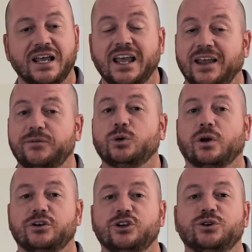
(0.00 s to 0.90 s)
If you
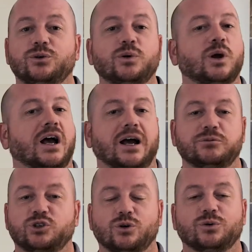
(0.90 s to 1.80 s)
are new, I'm
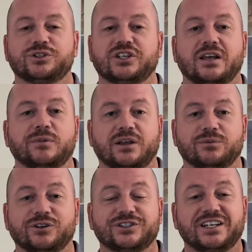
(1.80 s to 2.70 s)
Joel with Sandman
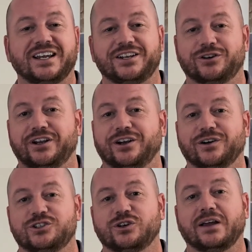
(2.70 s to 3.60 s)
Realty, and you're here
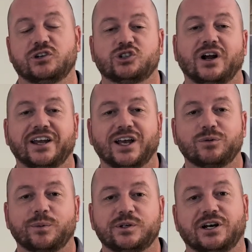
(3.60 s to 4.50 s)
at Driving Triad,
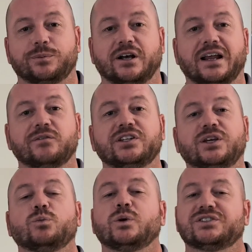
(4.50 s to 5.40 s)
where we talk about
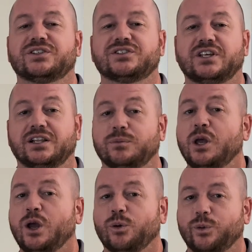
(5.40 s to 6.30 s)
everything Winston-Salem,
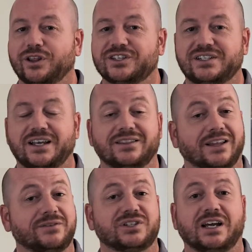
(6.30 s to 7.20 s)
real estate,
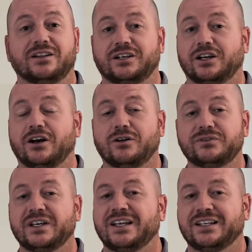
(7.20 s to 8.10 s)
lifestyle, and golf.
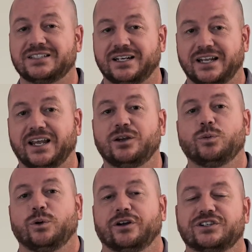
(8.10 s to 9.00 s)
Today,
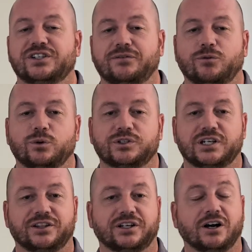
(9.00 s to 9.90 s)
we're going to stay focused
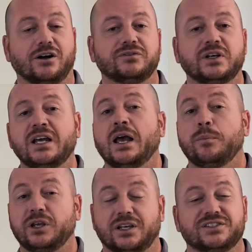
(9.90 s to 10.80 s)
on the golf
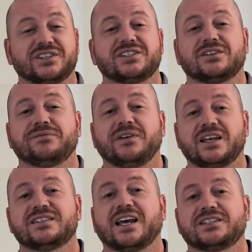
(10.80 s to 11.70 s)
because this is a
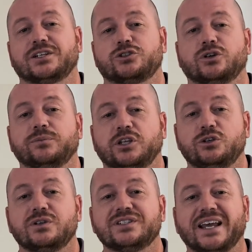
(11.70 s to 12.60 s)
fantastic trip that you
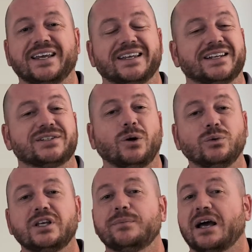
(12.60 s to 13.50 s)
can take, and it's
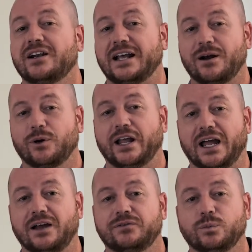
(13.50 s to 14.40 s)
only about an hour and a
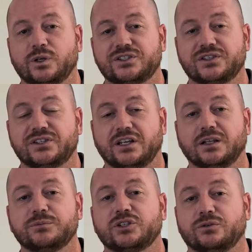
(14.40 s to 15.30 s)
half from
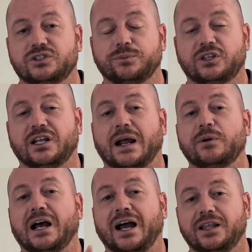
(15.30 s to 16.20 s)
Winston-Salem, so something that I would
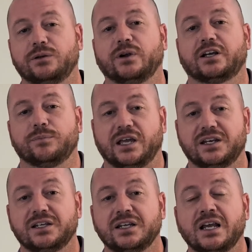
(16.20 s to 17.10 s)
highly recommend
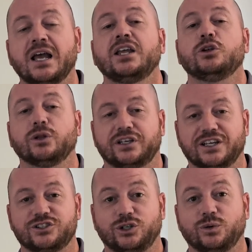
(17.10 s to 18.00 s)
you look
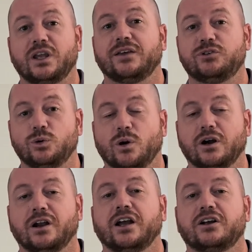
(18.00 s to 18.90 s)
into if you
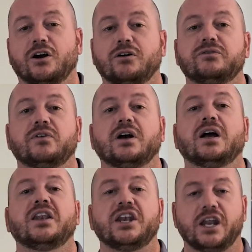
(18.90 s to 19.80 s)
are a golf
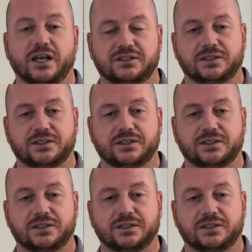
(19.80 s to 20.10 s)
nut.